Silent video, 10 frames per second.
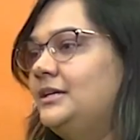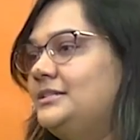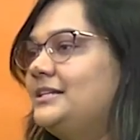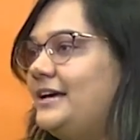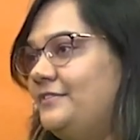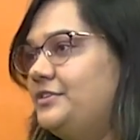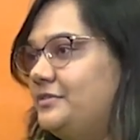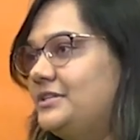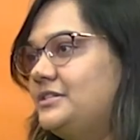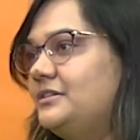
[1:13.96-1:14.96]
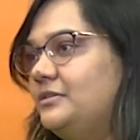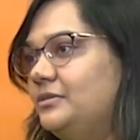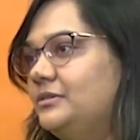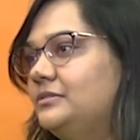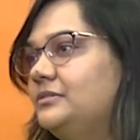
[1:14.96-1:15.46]
So I have interest in
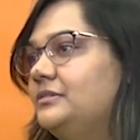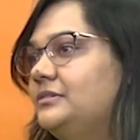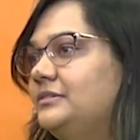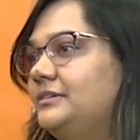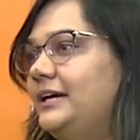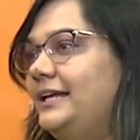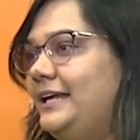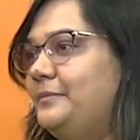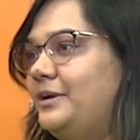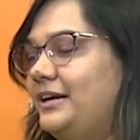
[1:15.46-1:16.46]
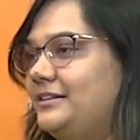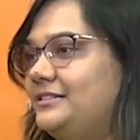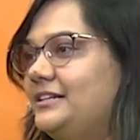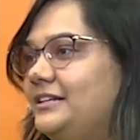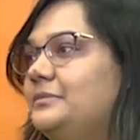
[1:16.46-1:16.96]
law. I like
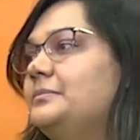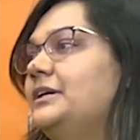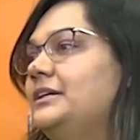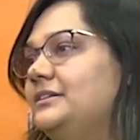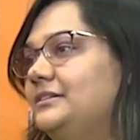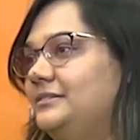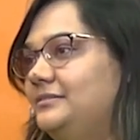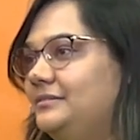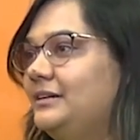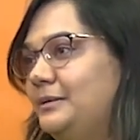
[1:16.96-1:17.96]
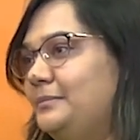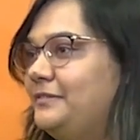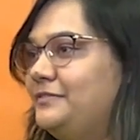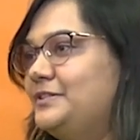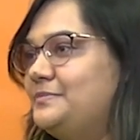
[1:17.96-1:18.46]
practicing it, but my
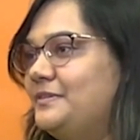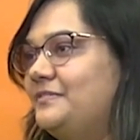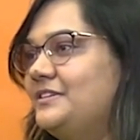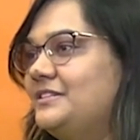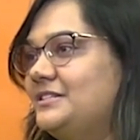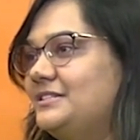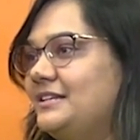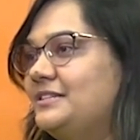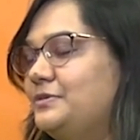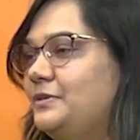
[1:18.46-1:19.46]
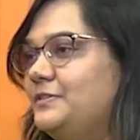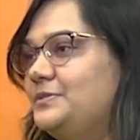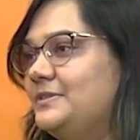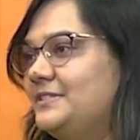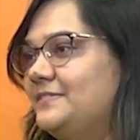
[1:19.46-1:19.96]
first preference has always
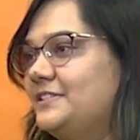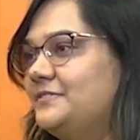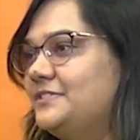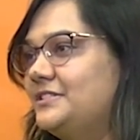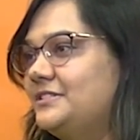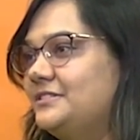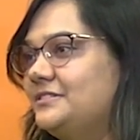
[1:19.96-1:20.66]
been civil services.